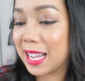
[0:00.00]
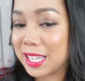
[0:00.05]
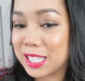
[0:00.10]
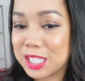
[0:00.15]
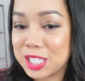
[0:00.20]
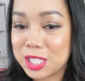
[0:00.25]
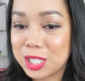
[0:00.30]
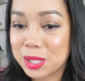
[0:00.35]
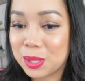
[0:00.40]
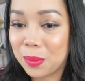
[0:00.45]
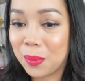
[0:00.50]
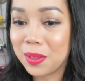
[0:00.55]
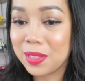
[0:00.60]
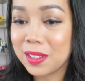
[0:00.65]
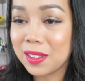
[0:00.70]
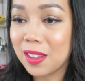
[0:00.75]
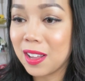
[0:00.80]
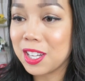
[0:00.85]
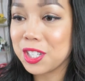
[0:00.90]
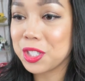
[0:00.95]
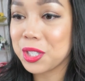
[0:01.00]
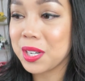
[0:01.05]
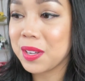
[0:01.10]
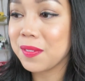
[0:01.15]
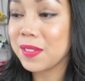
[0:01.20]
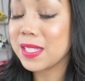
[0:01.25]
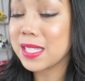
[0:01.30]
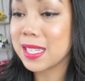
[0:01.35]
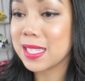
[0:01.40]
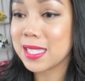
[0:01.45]
I could just throw in the laundry
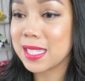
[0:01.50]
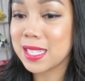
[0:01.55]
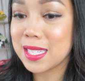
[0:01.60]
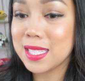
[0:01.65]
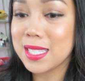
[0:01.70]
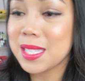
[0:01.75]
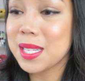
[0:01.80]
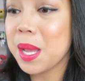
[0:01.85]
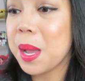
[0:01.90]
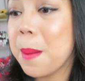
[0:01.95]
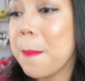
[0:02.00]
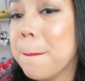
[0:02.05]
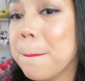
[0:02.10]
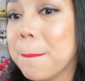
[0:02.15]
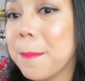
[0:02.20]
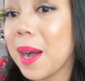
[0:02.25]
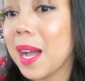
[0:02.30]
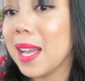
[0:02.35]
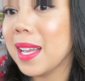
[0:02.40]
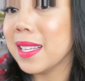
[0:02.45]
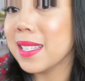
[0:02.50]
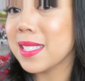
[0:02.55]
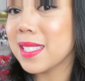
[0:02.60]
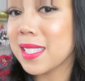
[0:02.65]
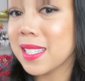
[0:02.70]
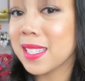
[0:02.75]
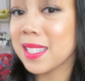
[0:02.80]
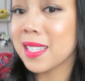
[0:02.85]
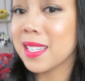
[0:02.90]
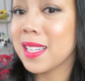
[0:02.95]
if it doesn't,
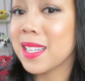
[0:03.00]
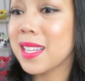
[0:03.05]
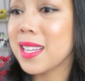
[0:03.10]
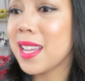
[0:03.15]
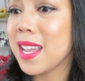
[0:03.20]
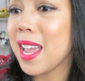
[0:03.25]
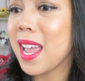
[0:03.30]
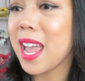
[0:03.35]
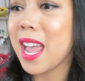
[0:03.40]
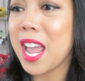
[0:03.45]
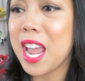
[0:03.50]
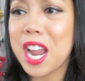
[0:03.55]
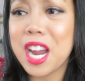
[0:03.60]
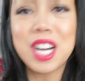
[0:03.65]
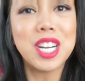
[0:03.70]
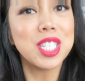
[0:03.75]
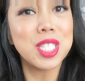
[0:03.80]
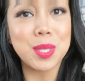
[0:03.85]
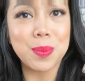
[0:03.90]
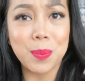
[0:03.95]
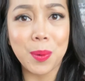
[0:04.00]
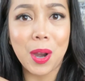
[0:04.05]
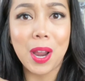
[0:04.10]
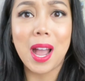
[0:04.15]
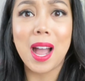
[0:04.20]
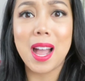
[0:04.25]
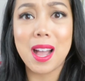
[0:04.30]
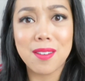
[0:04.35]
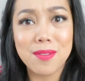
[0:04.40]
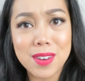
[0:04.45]
but
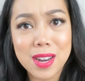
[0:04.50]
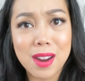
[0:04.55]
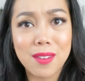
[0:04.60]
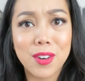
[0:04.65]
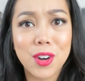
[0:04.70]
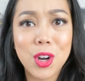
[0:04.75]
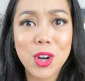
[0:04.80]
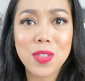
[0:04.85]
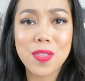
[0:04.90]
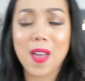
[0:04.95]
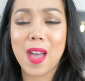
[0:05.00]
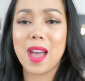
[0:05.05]
Hairspray, I have never heard